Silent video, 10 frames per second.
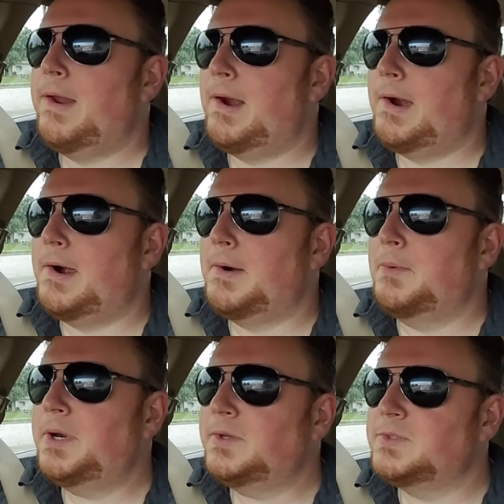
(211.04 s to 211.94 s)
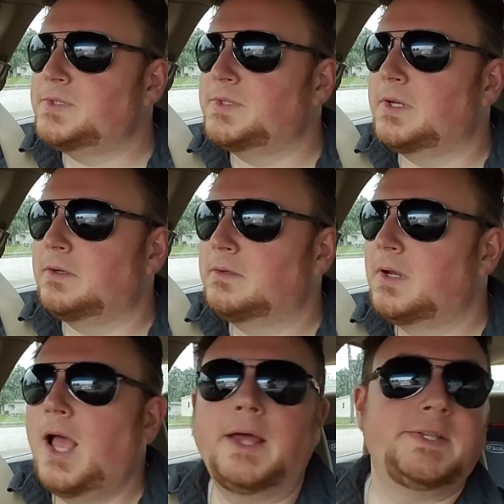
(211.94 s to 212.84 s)
Uh, what else is there?
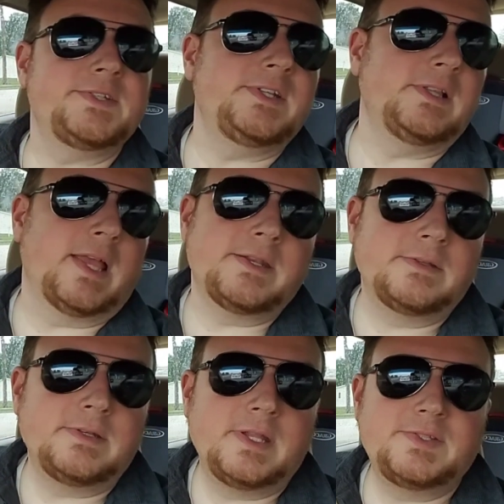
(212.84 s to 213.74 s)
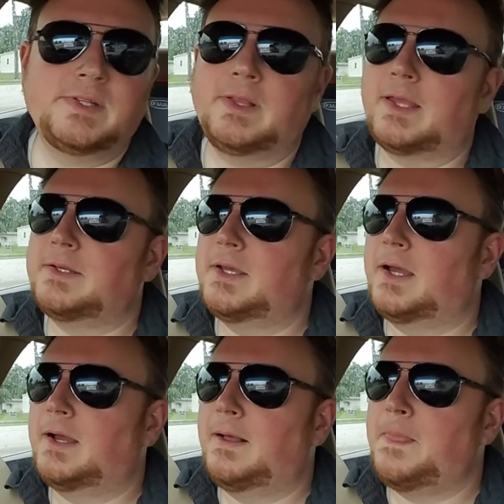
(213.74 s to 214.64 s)
Uh, Disneyland. Disneyland.
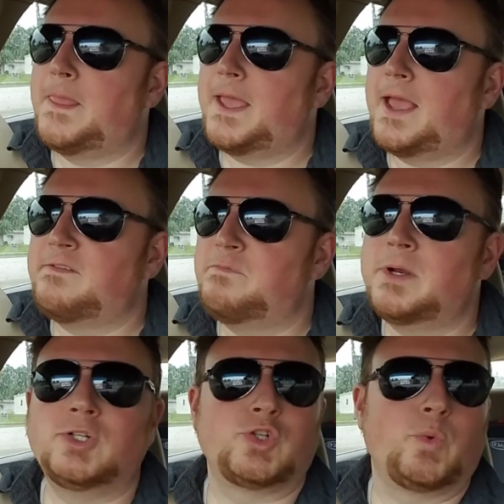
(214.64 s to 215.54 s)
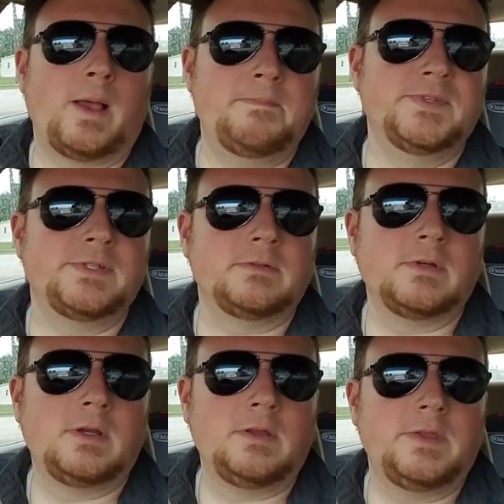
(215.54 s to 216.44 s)
Uh, they have better shrubs
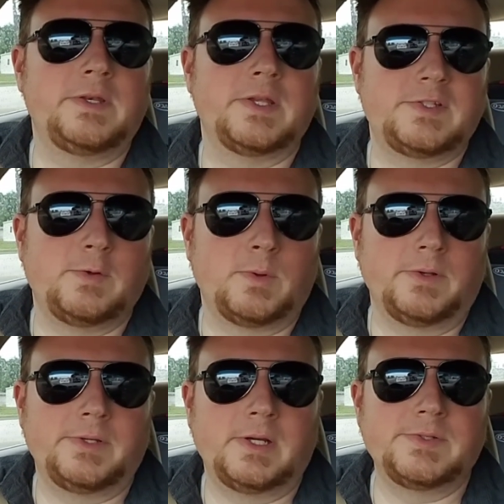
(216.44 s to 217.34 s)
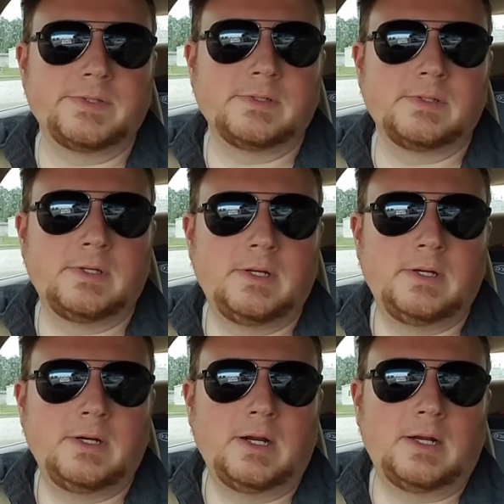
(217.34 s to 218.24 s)
than Disney World does.
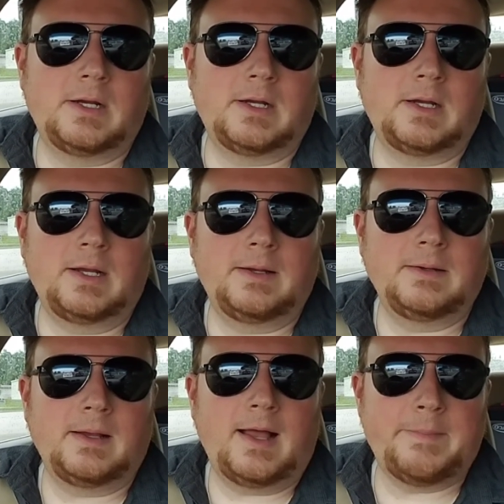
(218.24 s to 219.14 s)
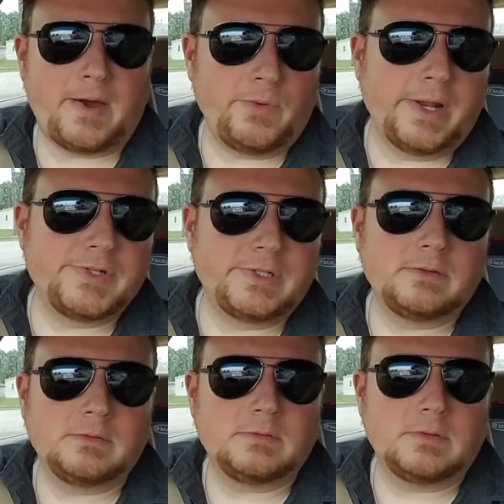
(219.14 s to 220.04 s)
Uh, I'm outraged
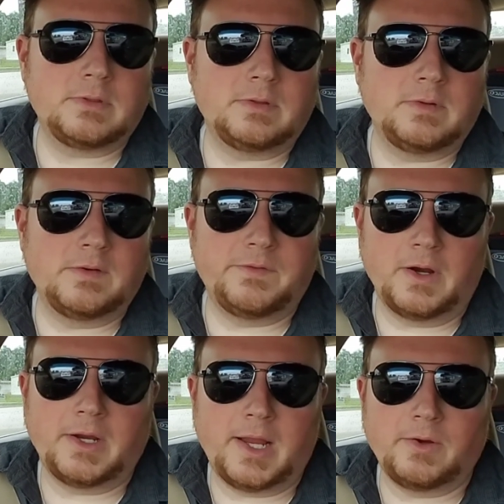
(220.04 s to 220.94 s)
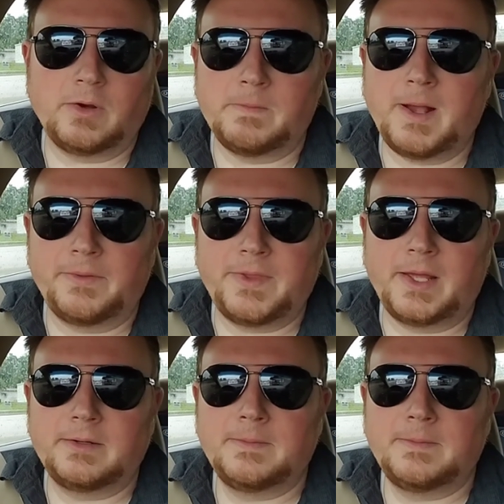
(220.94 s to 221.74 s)
and very angry about that.